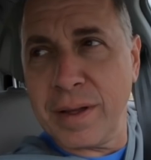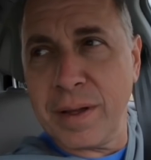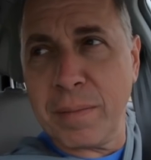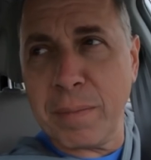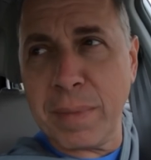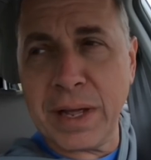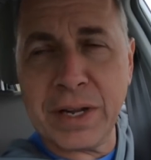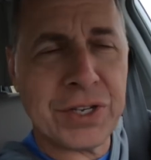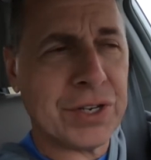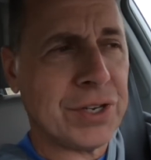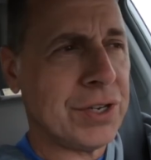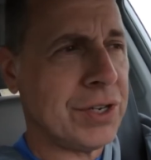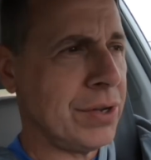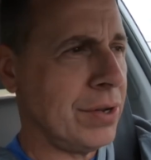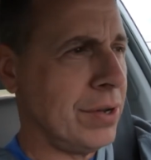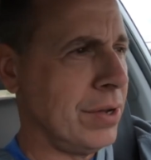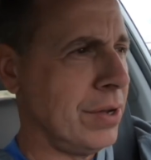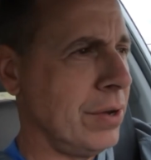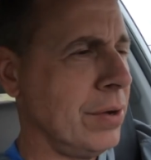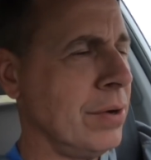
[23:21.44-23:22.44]
mention to
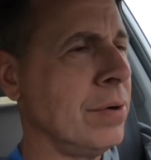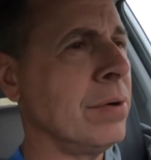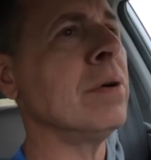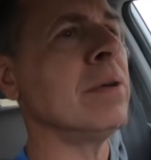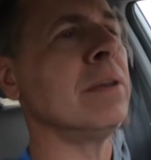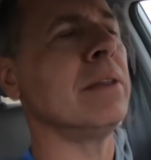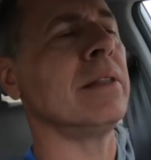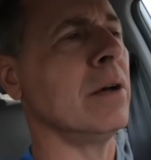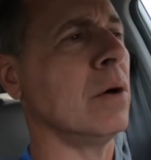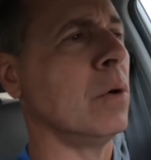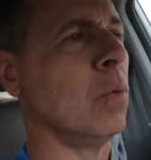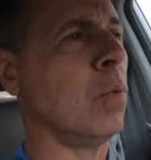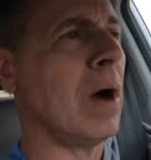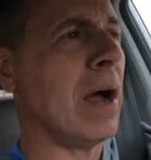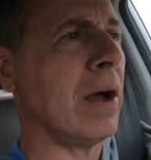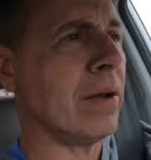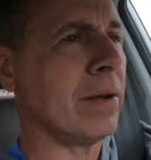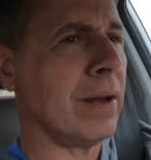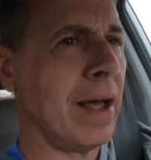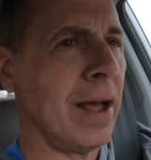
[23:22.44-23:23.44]
you is the
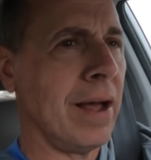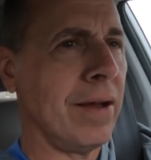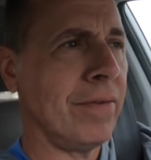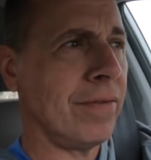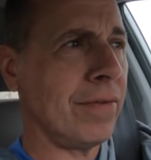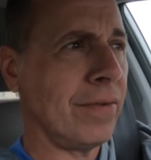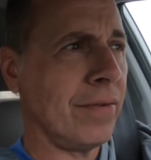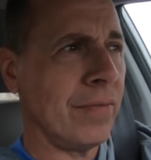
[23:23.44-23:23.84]
wildlife.